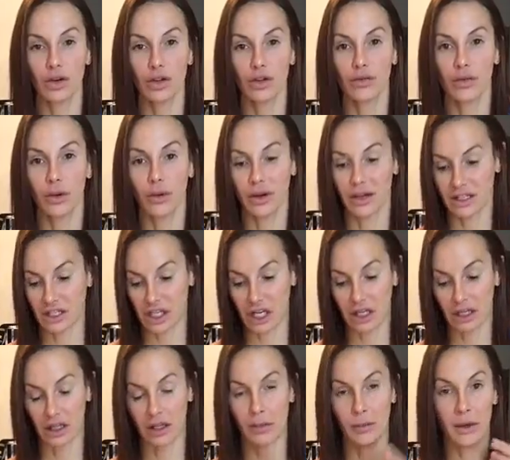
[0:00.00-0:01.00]
through when I checked
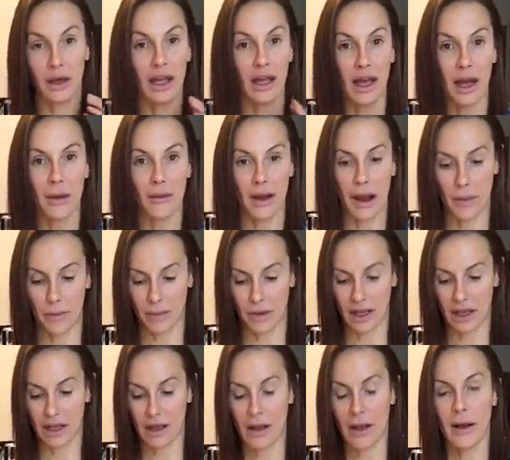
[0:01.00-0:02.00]
them, I'm
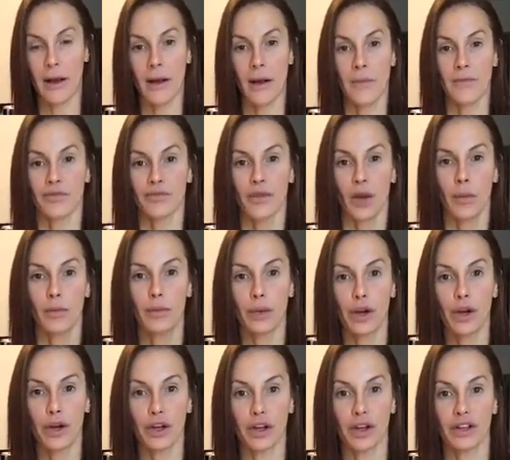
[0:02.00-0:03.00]
happy.
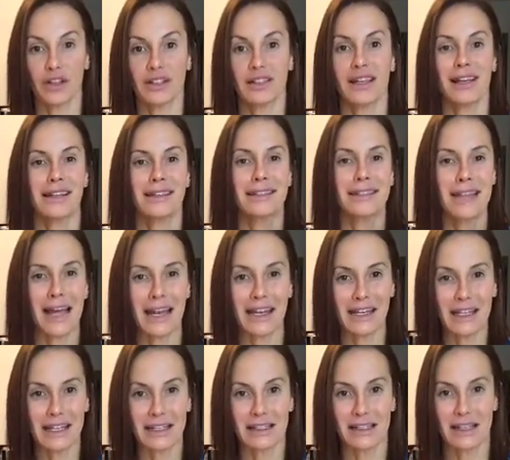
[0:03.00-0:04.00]
Burgers, dead
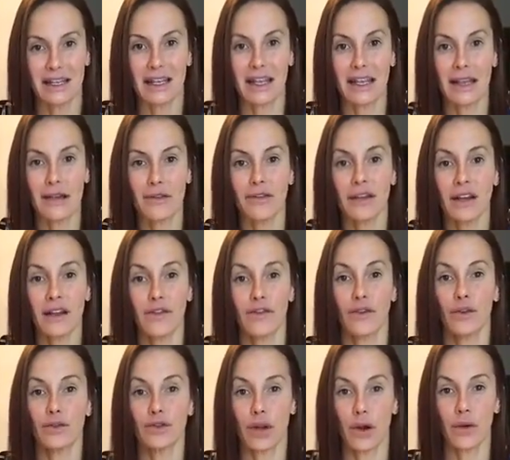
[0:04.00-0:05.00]
easy. Even if you
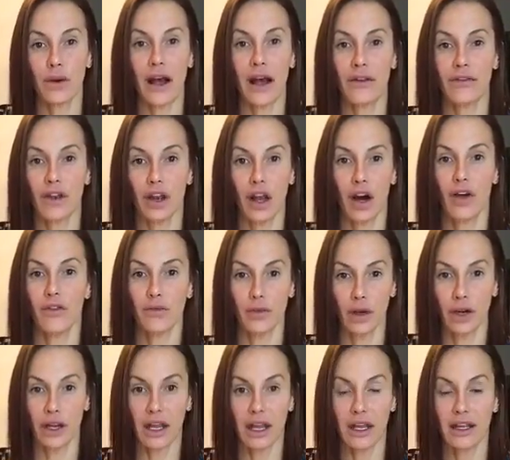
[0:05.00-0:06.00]
don't have a lot of
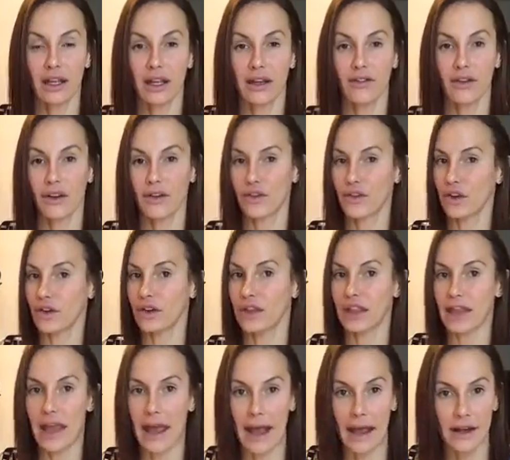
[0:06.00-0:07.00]
money, even if you're at the
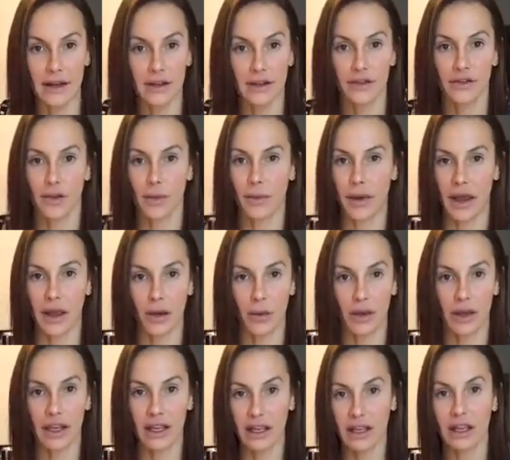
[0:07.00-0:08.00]
end of the pay
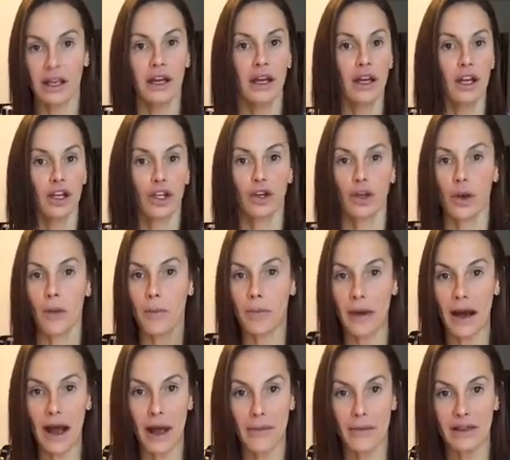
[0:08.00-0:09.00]
week, you can
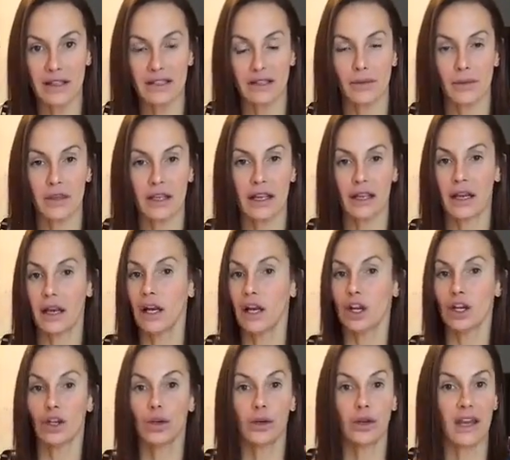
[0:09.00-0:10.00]
buy mincemeat.
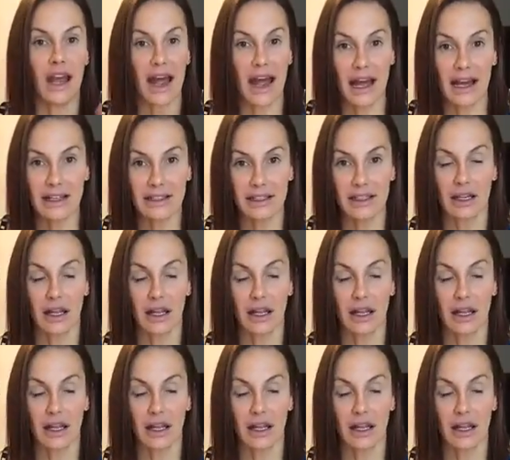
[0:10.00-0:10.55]
You can add